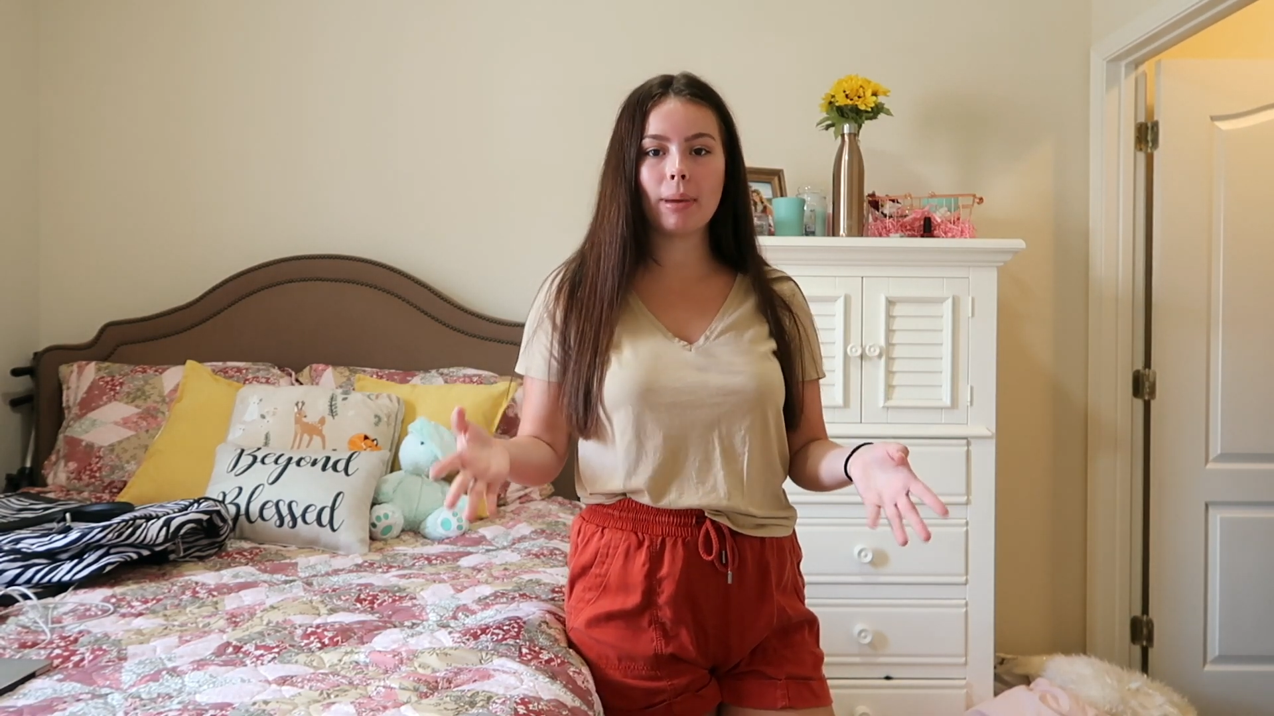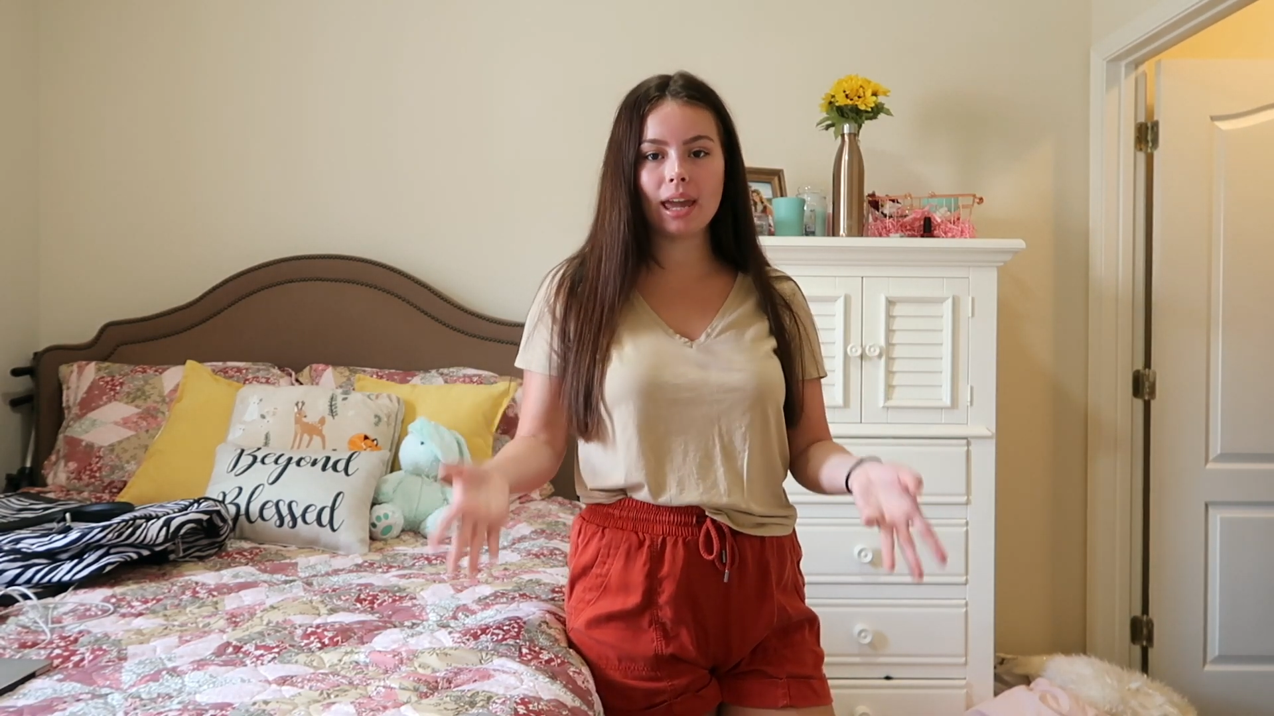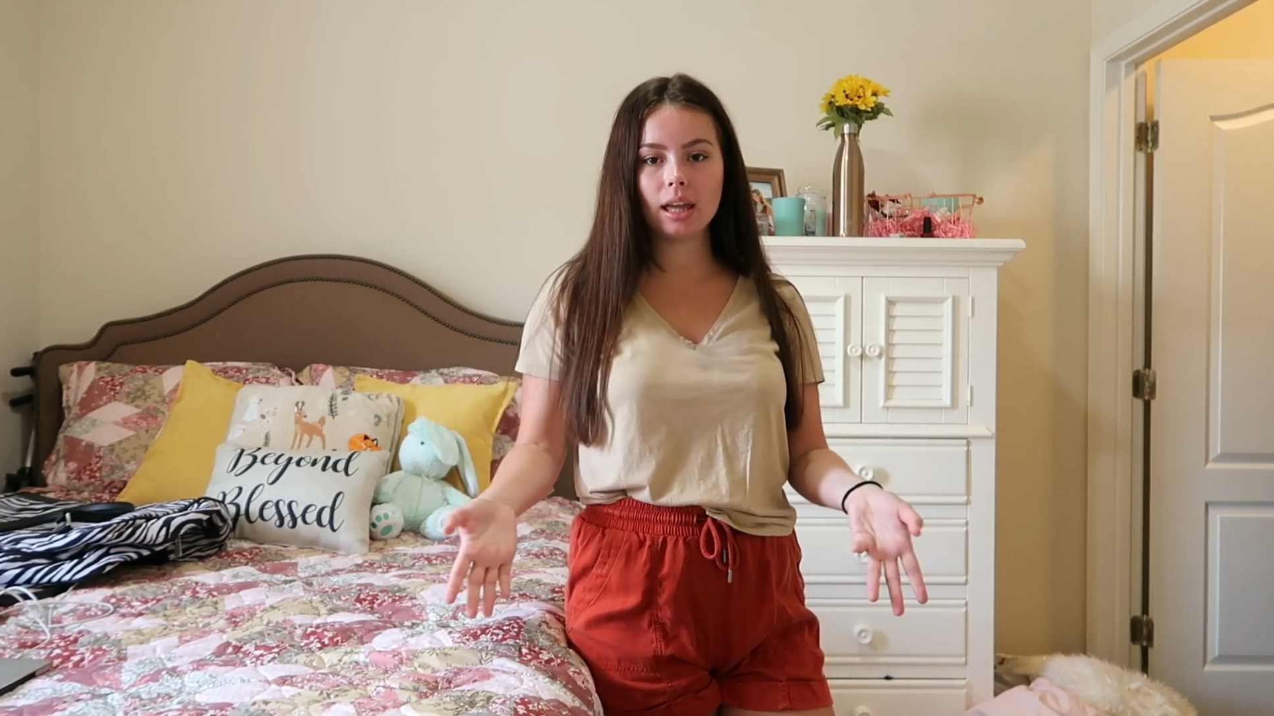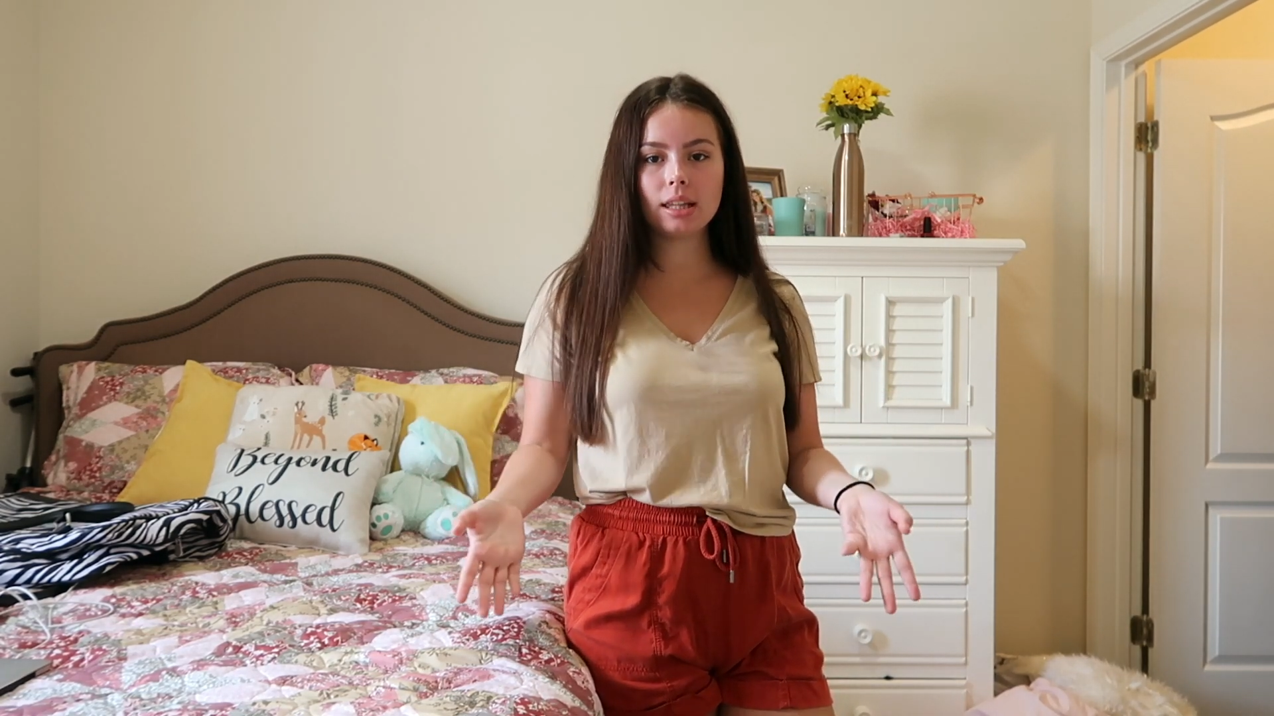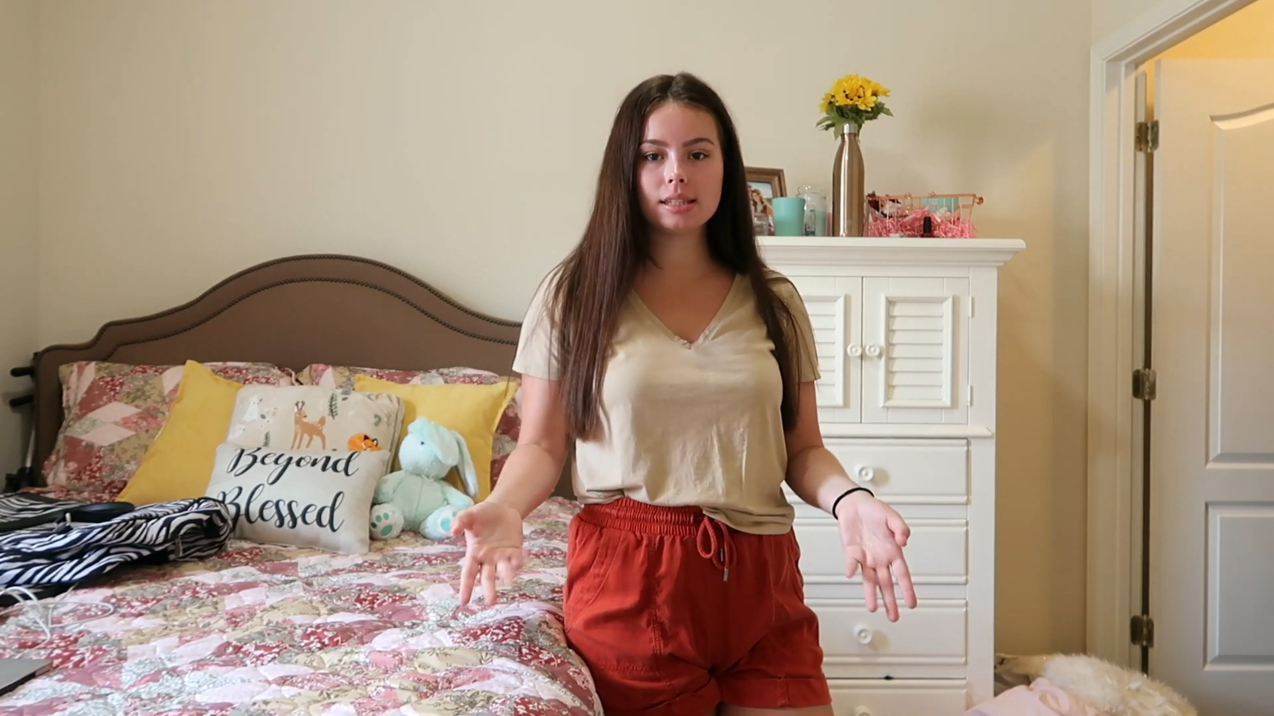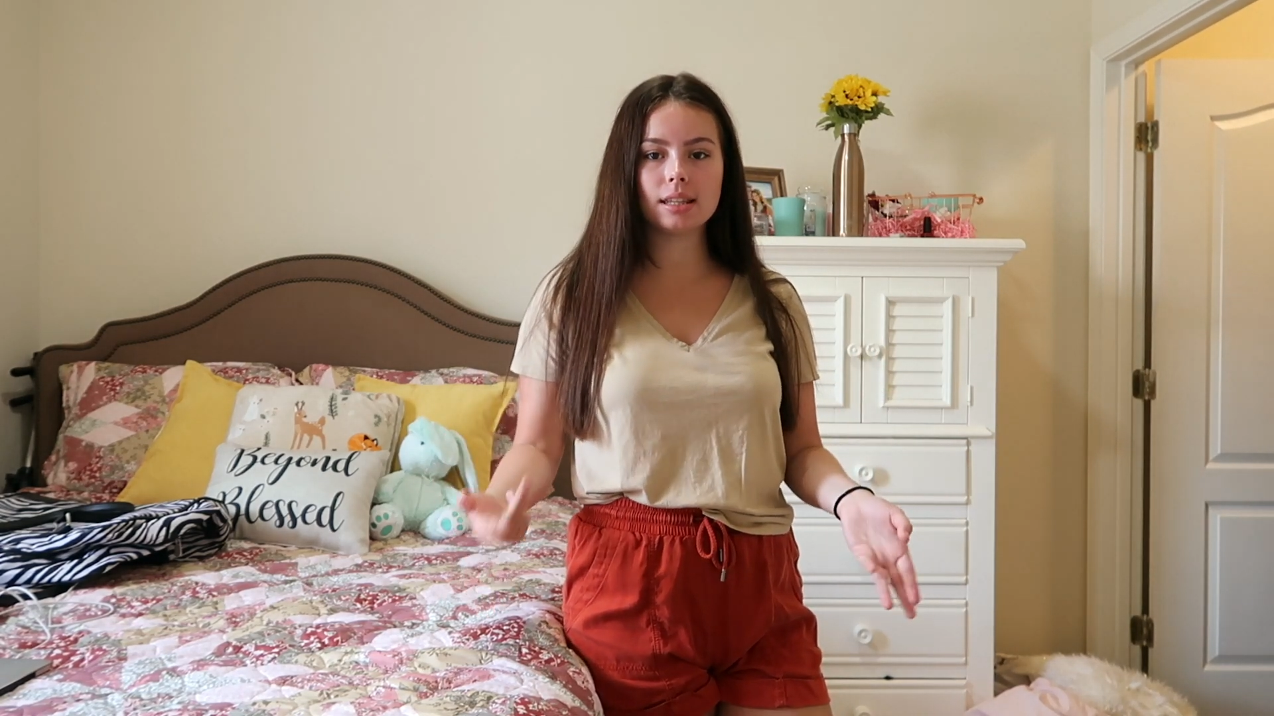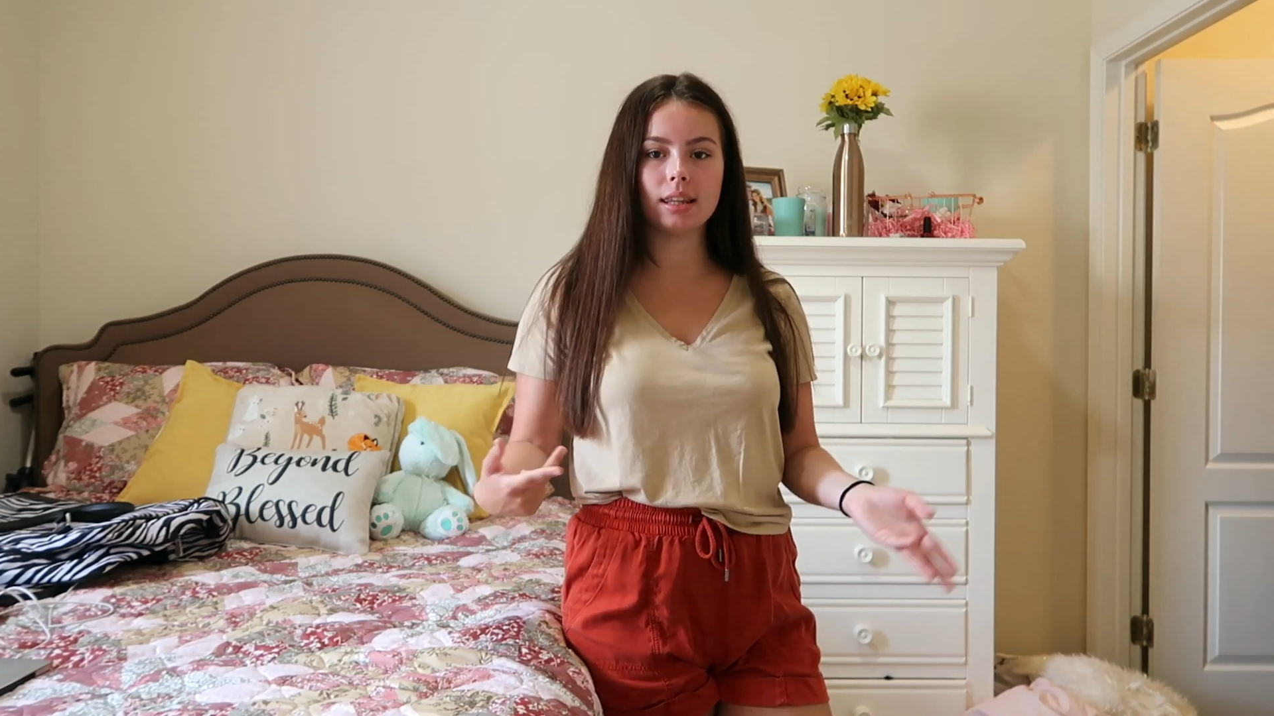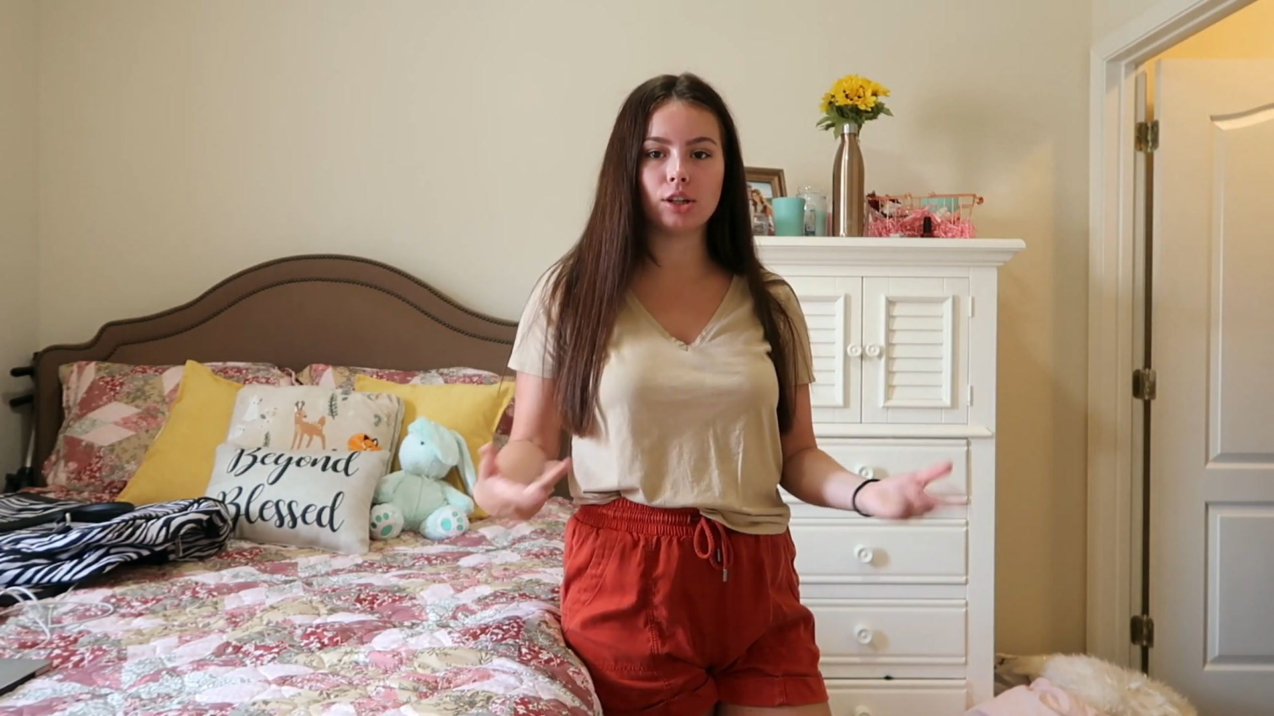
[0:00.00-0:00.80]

pants and